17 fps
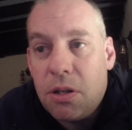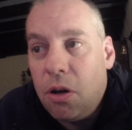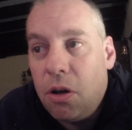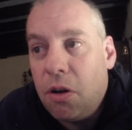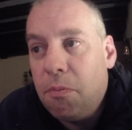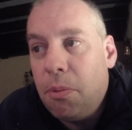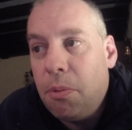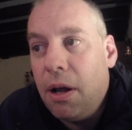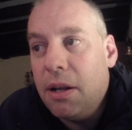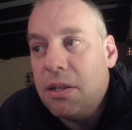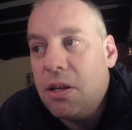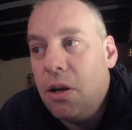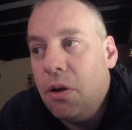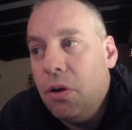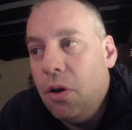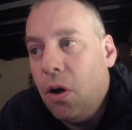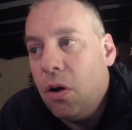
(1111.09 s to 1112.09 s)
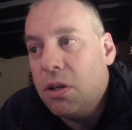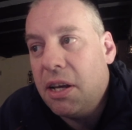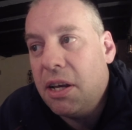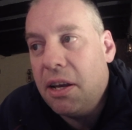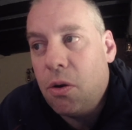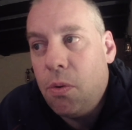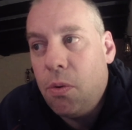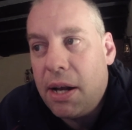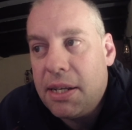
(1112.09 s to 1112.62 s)
a lot of plants are not
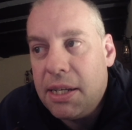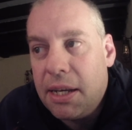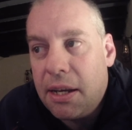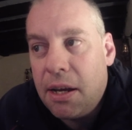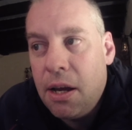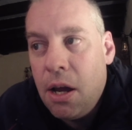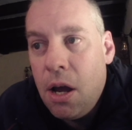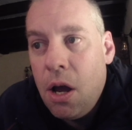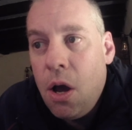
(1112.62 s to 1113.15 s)
aquatic.